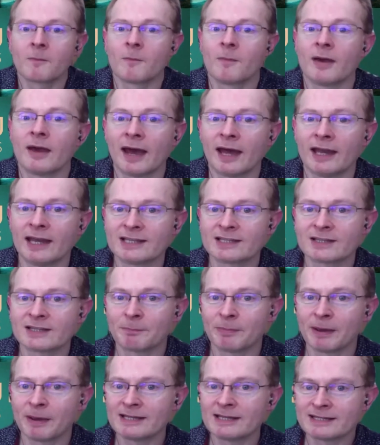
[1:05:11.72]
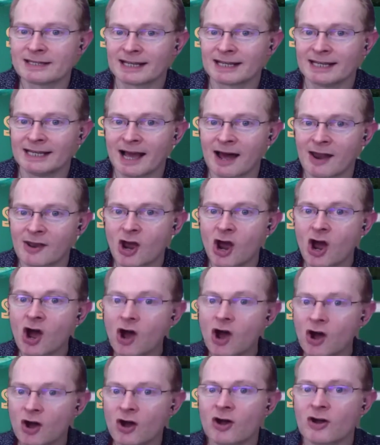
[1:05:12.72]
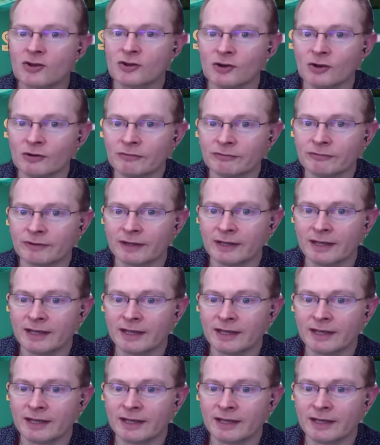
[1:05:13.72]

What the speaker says: And it's basically unheard of